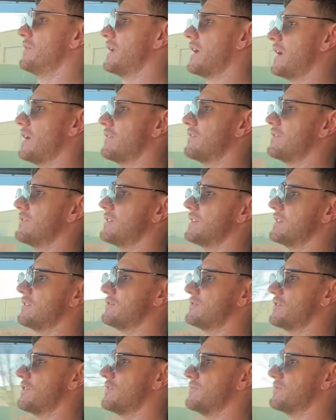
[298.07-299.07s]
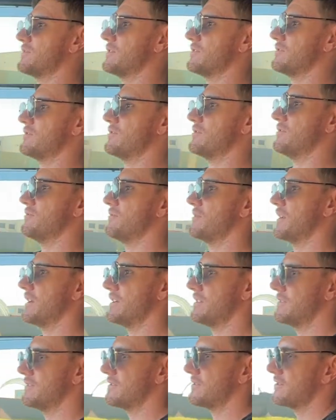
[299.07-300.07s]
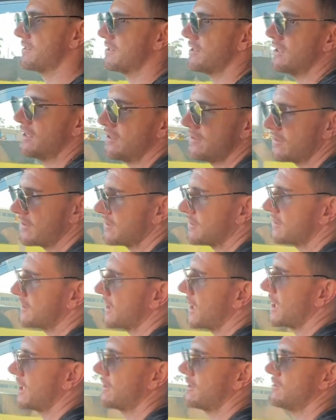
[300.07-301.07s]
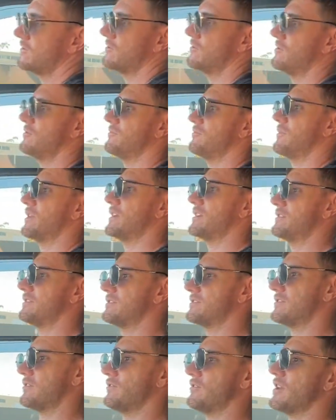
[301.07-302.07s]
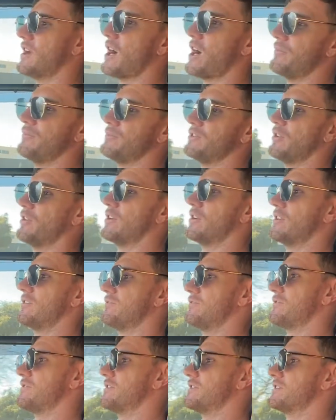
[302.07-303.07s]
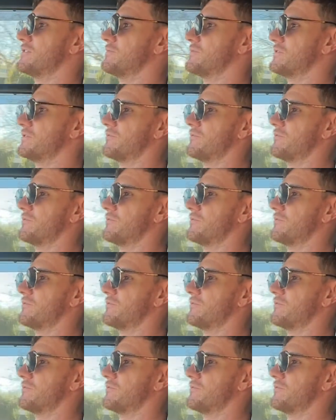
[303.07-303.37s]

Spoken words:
And in terms of newton meters, the standard newton meters on the hub dyno for this was